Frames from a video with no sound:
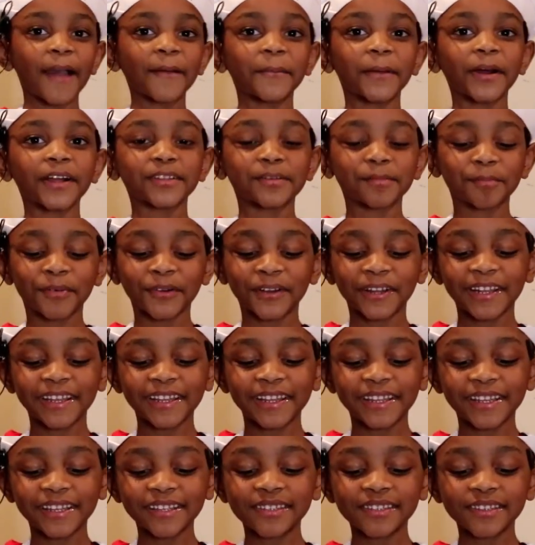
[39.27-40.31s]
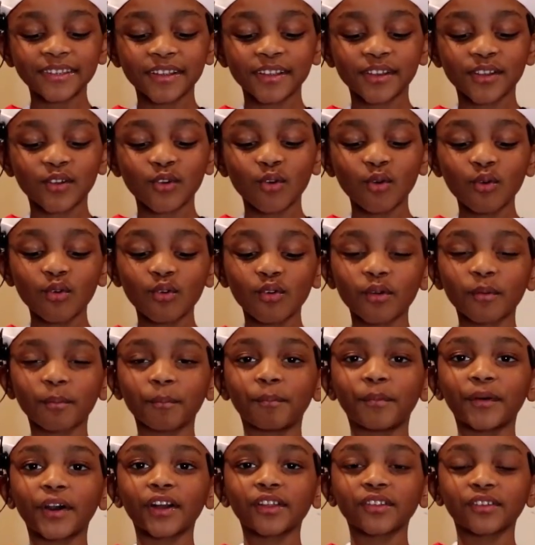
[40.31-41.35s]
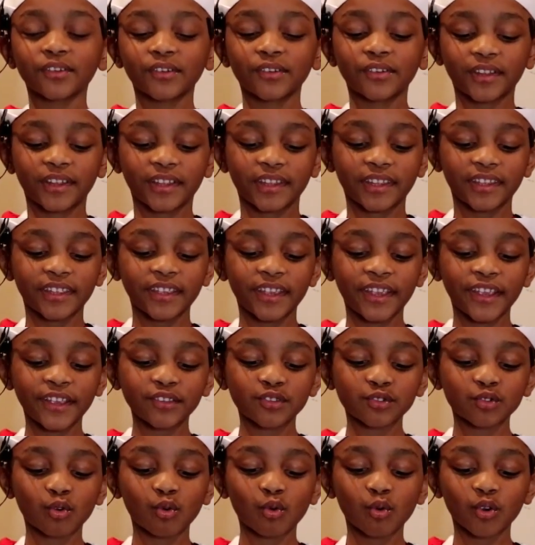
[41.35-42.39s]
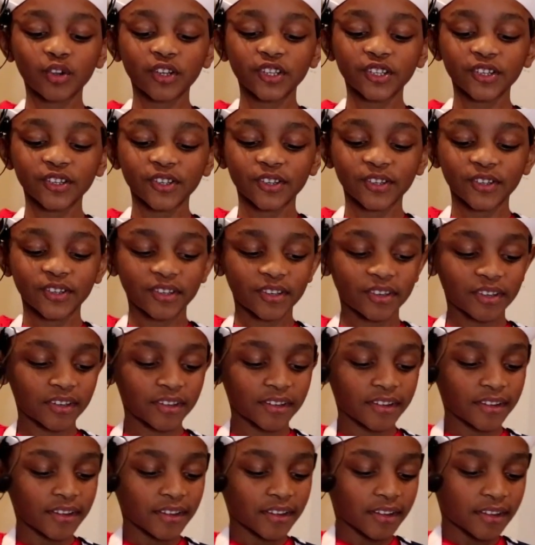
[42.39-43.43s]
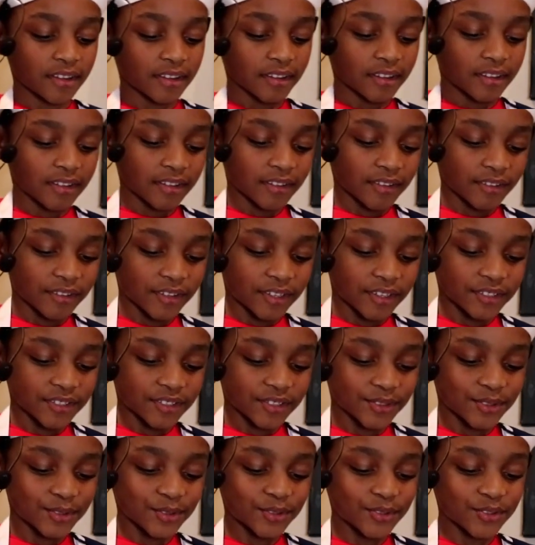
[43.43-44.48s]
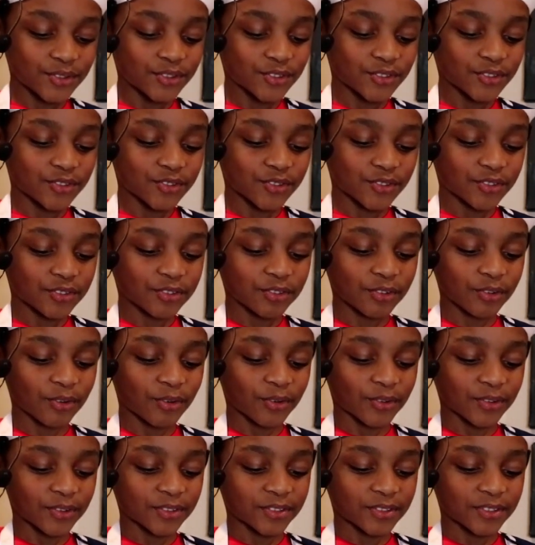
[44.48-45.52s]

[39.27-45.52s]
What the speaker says: That's to put each butter in each corner. Let's start.